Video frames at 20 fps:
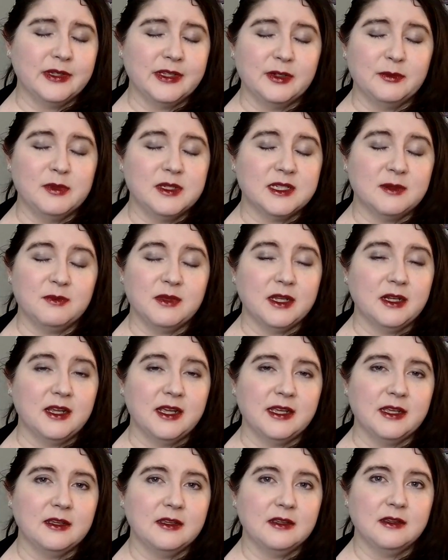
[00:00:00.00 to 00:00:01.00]
It'll be something
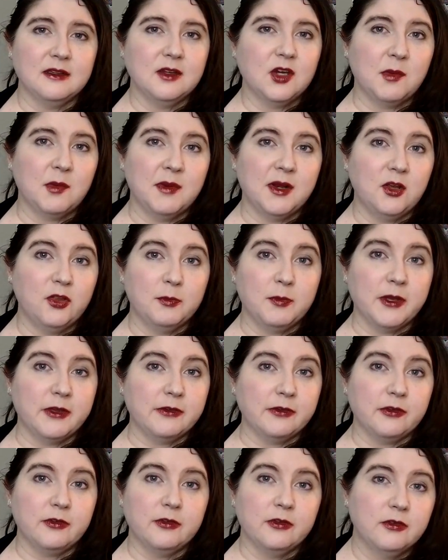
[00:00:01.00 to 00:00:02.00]
like comment on the
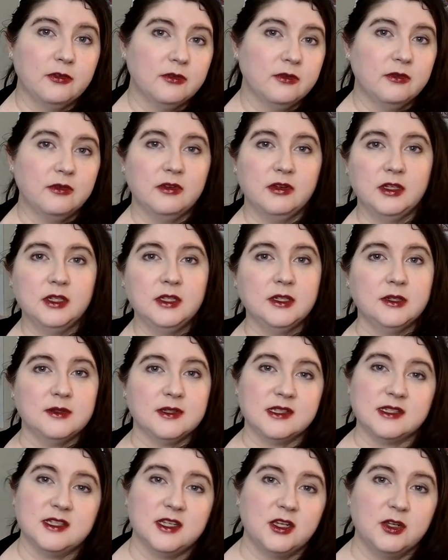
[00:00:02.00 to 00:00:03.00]
post,
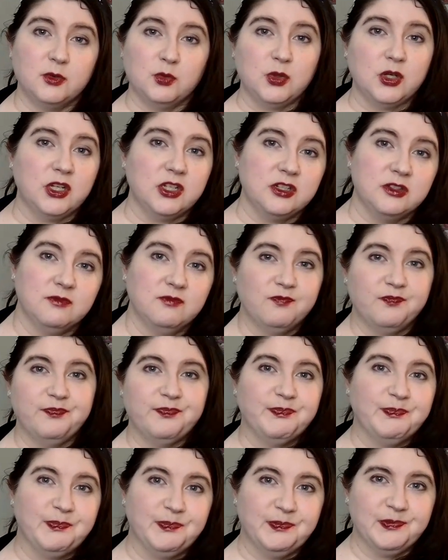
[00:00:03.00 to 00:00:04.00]
use a certain word.
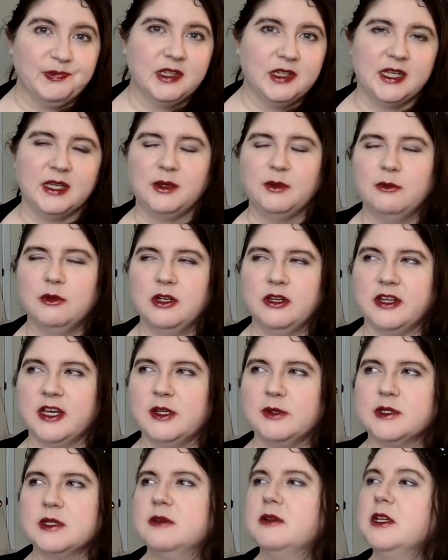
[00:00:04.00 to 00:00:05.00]
Yeah, one of
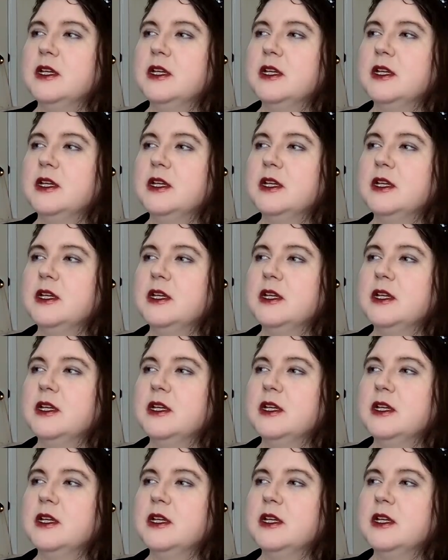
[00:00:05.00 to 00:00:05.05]
those.